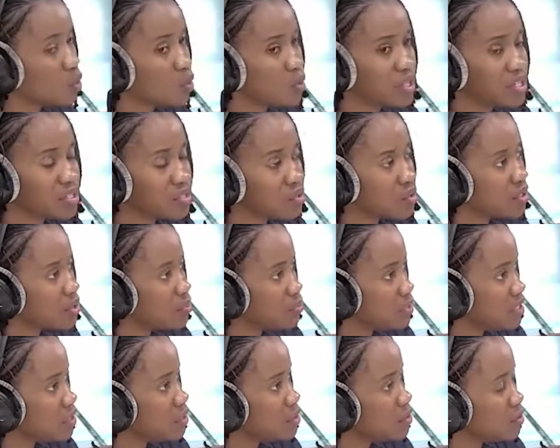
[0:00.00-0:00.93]
he's going to
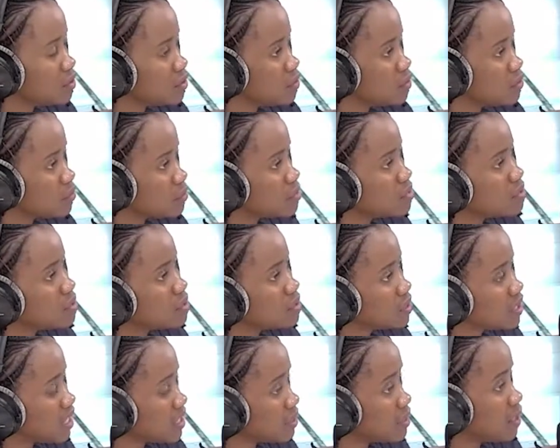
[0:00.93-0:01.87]
be, you know,
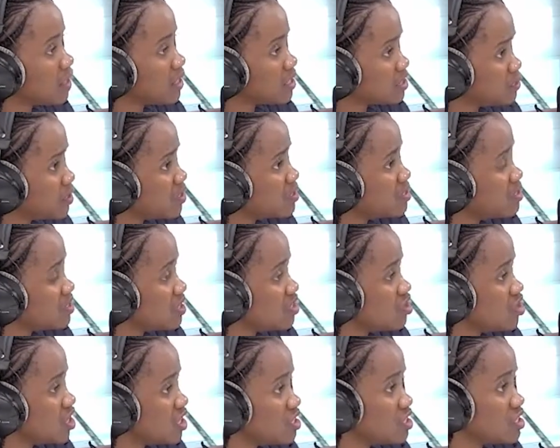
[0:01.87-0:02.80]
experiencing
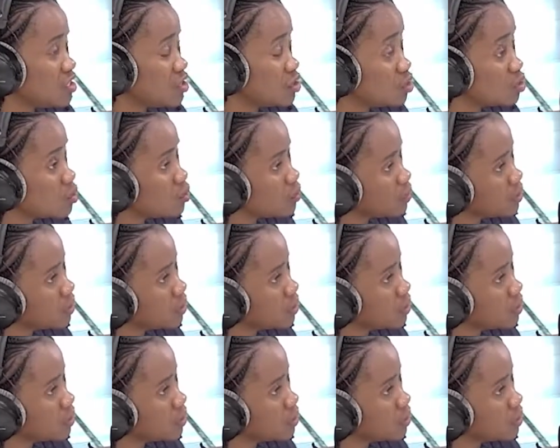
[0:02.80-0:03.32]
changes soon.